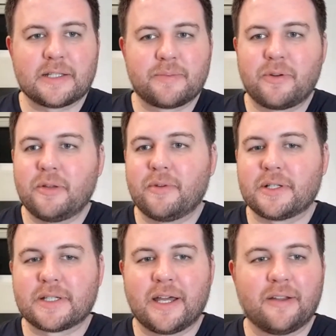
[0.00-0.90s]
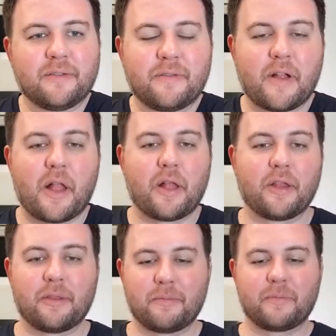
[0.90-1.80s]
pretty much kind of
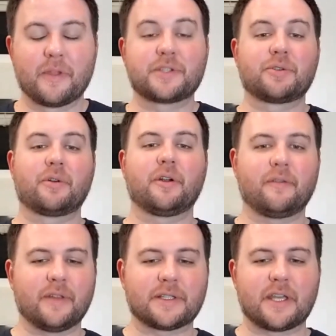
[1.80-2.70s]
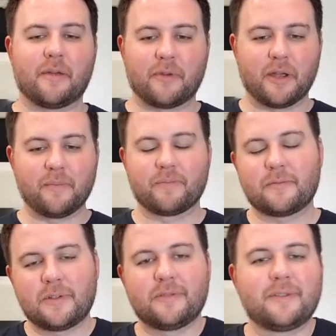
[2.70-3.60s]
the story of this game, right?
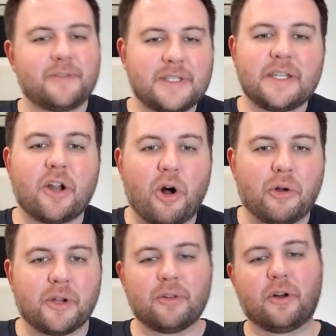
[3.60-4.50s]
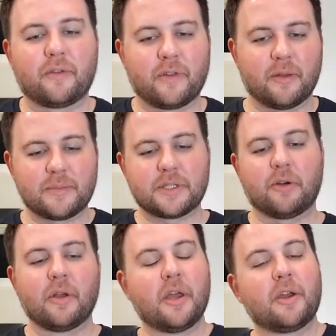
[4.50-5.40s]
We've seen it all year long for them.
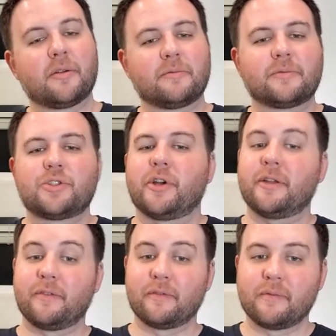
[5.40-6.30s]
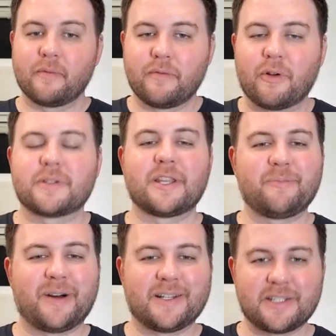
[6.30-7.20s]
So try to focus on the
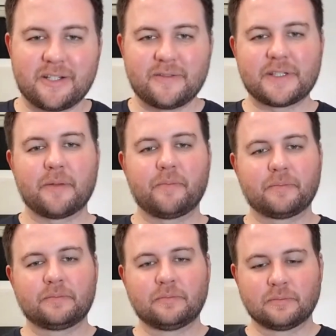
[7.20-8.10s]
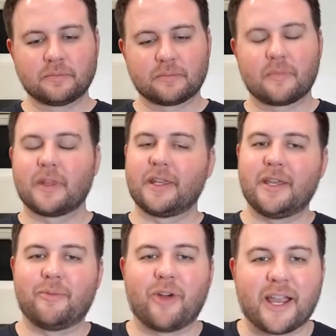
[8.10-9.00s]
positives.
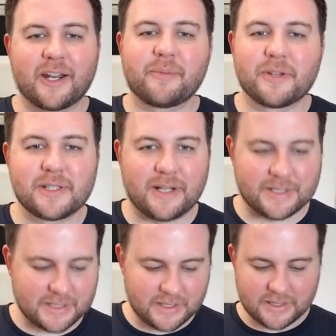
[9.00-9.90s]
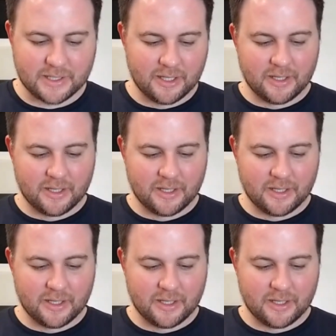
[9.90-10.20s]
Keep racking up those losses.